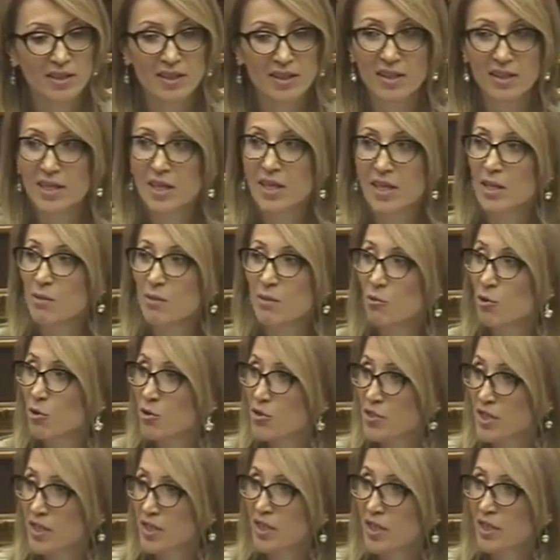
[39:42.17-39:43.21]
and
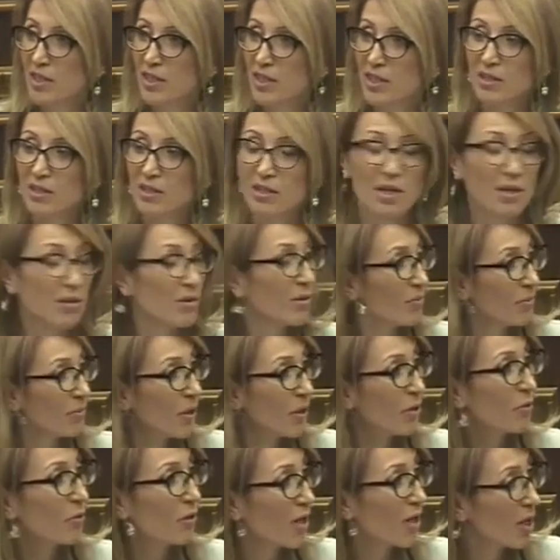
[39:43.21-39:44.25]
it will also be
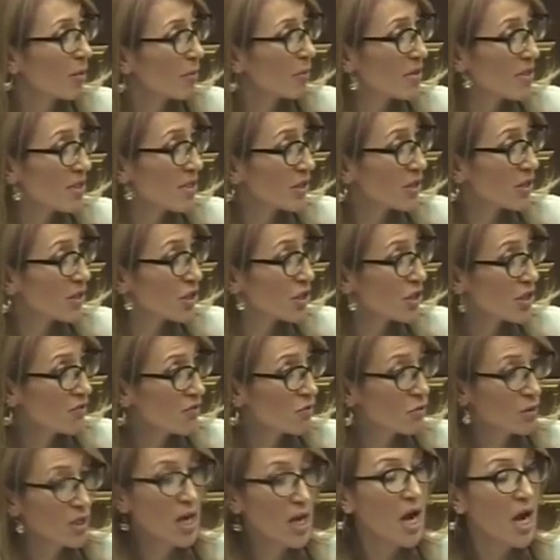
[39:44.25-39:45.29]
represented by the ruling
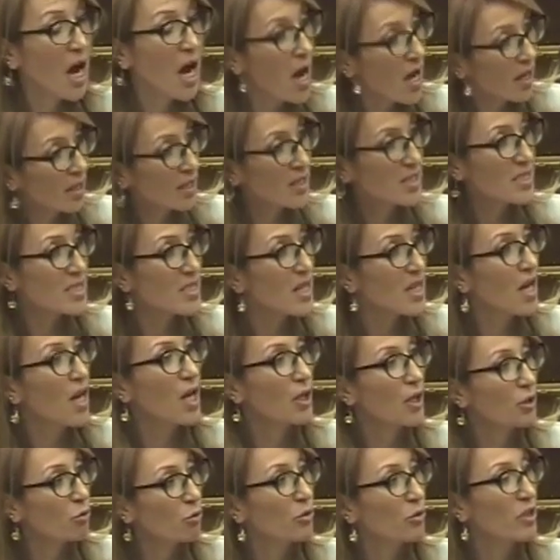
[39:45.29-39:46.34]
party.
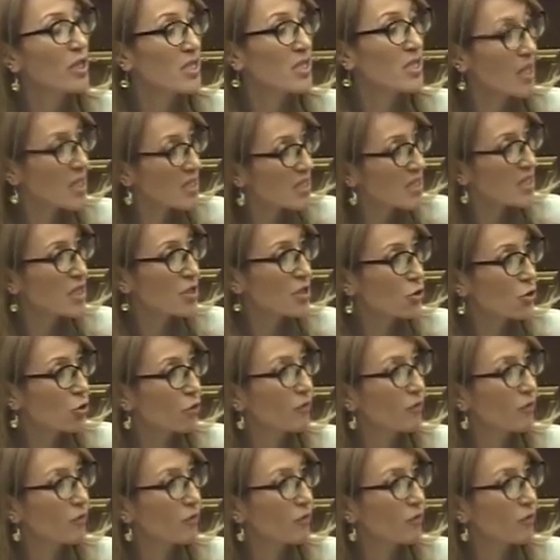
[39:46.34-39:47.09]
So the